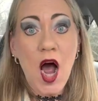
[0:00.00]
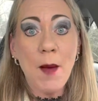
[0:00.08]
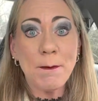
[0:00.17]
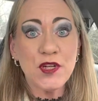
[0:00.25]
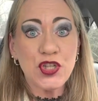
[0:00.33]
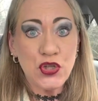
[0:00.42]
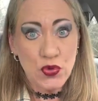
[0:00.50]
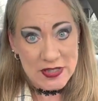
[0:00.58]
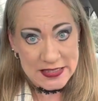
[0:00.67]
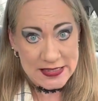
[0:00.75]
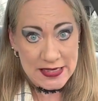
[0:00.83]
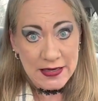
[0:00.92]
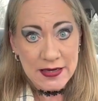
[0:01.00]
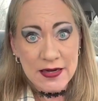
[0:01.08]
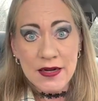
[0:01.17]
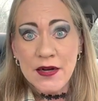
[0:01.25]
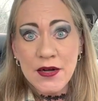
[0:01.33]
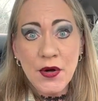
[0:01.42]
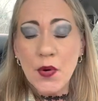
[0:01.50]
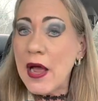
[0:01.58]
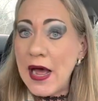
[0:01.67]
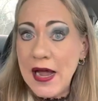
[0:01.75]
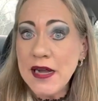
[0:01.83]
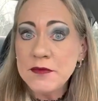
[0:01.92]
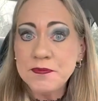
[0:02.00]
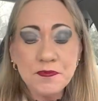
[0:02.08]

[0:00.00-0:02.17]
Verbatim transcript: opportunity. Okay?